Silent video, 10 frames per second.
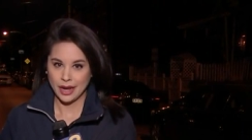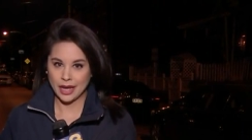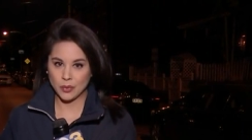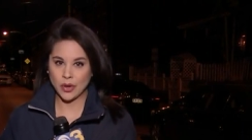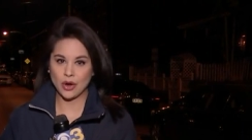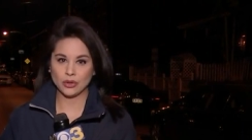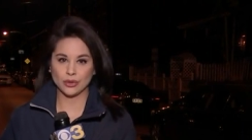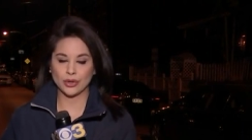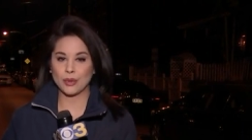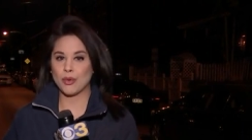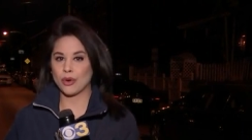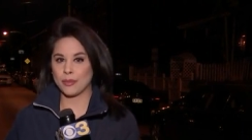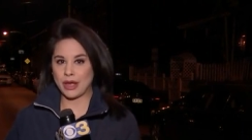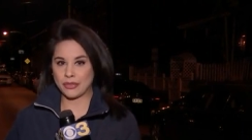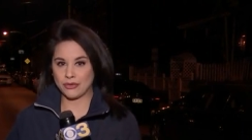And we are learning more
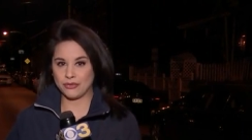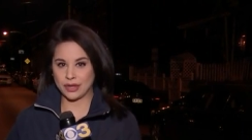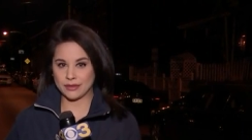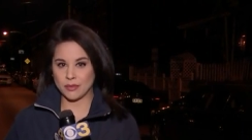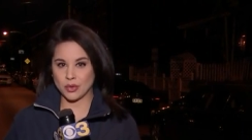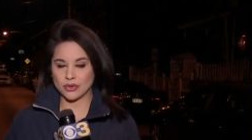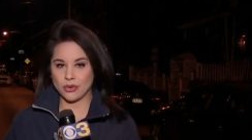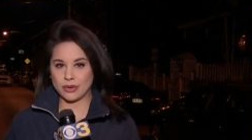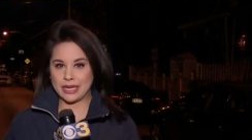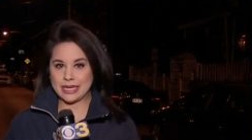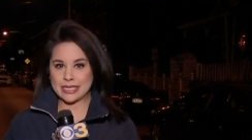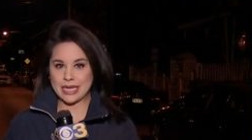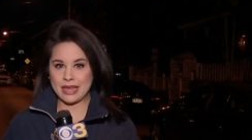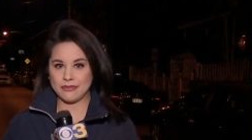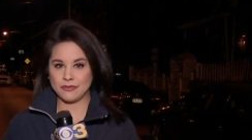about the victim. We're told he
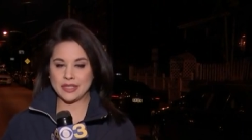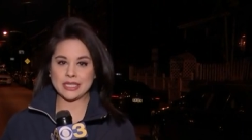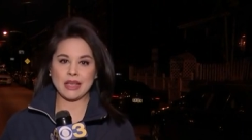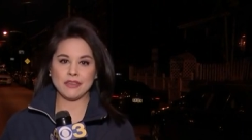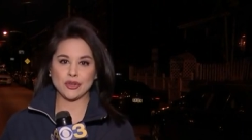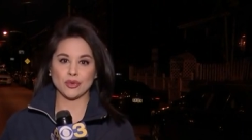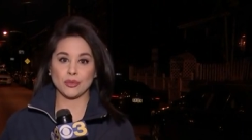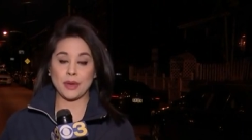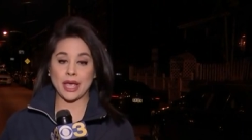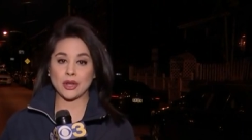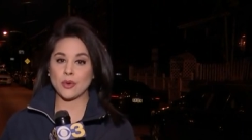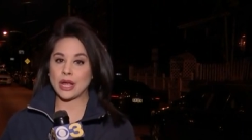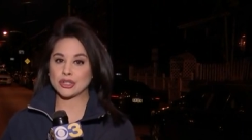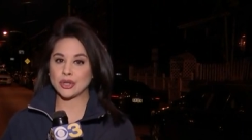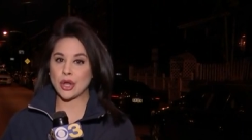is a 57 year old man who
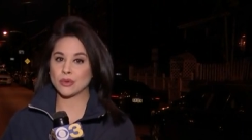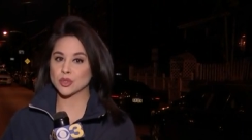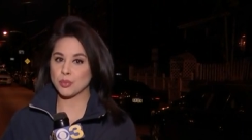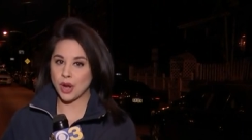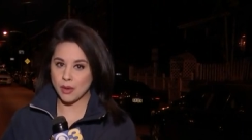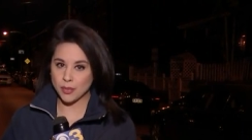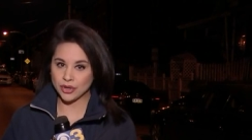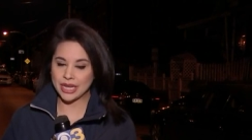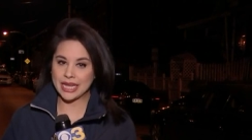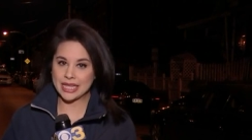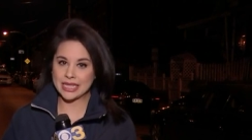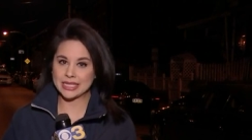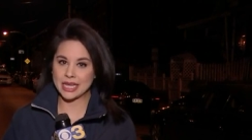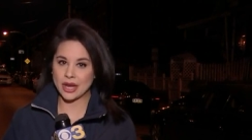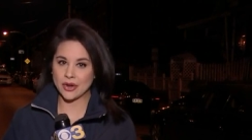actually owns property in
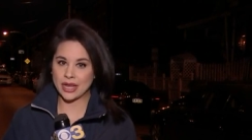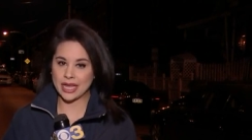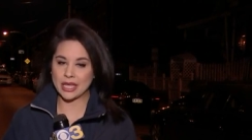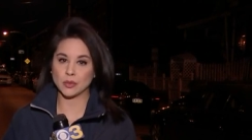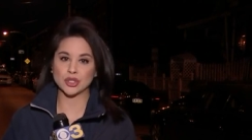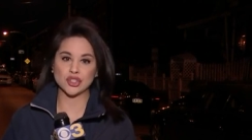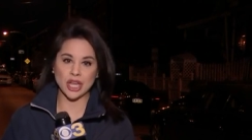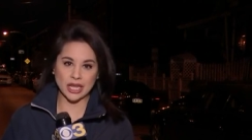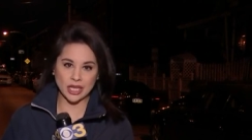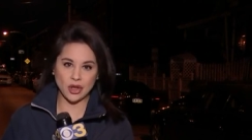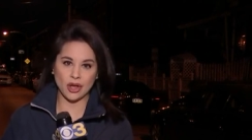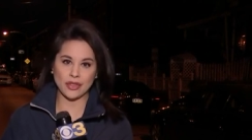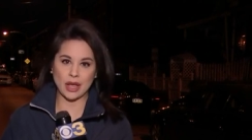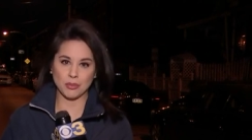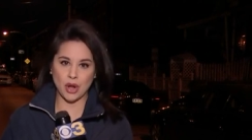this area. He was checking
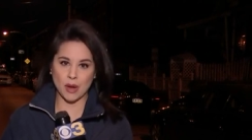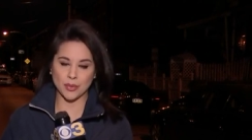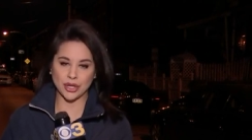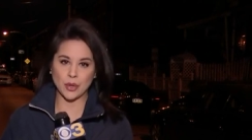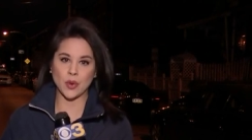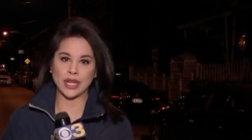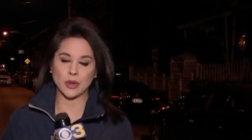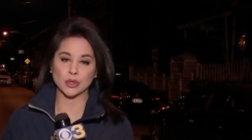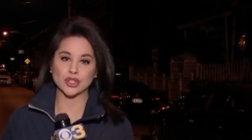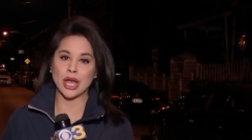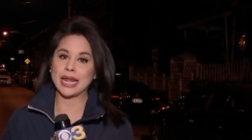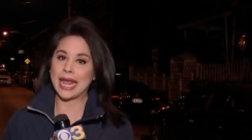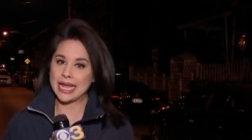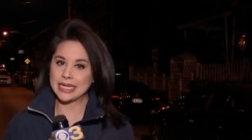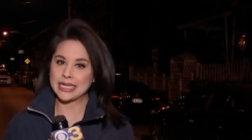on that property when he was shot,
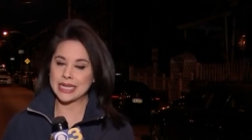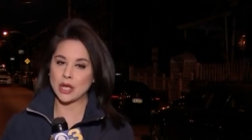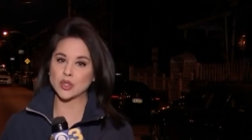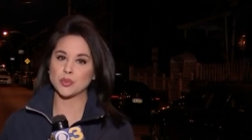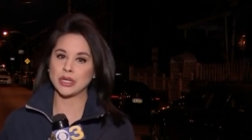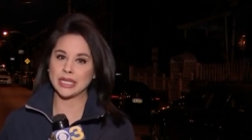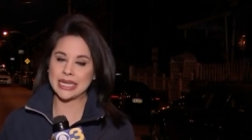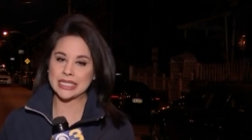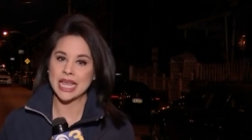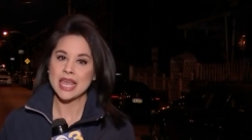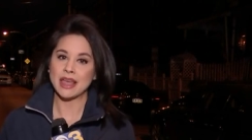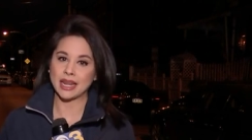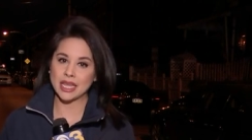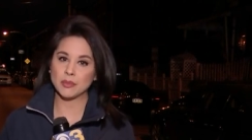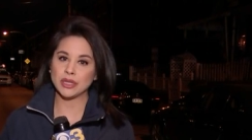and he tells police
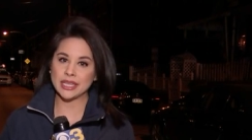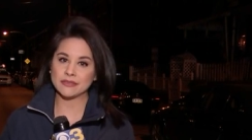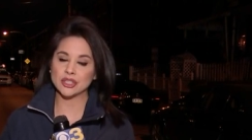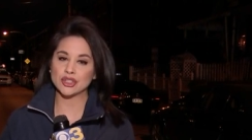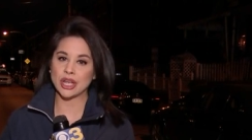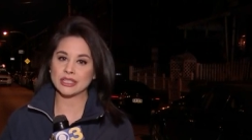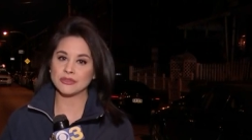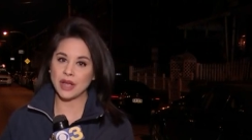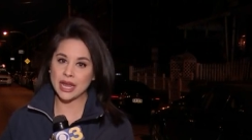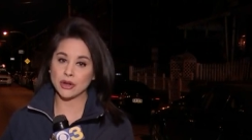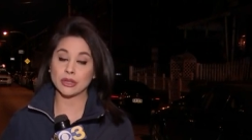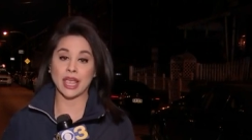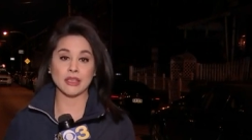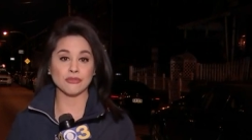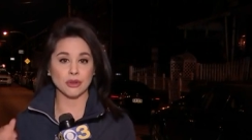that he believes the shots fired
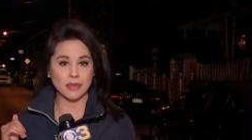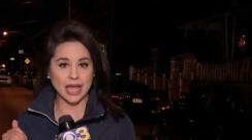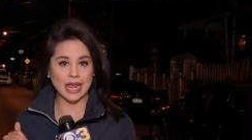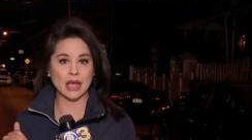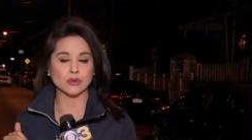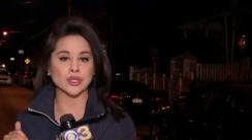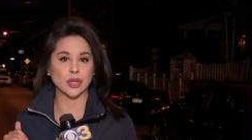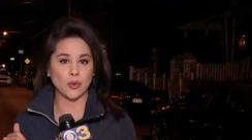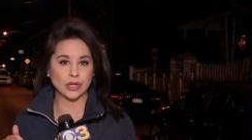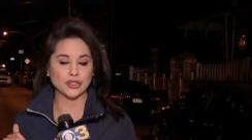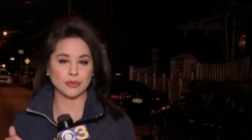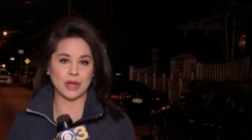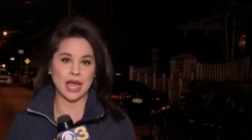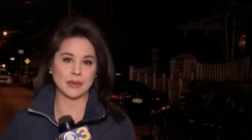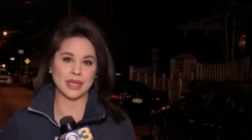came from that house in question
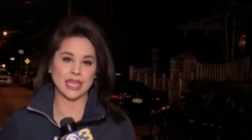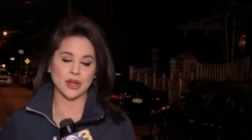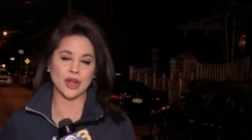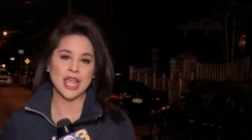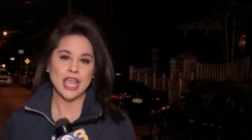behind me here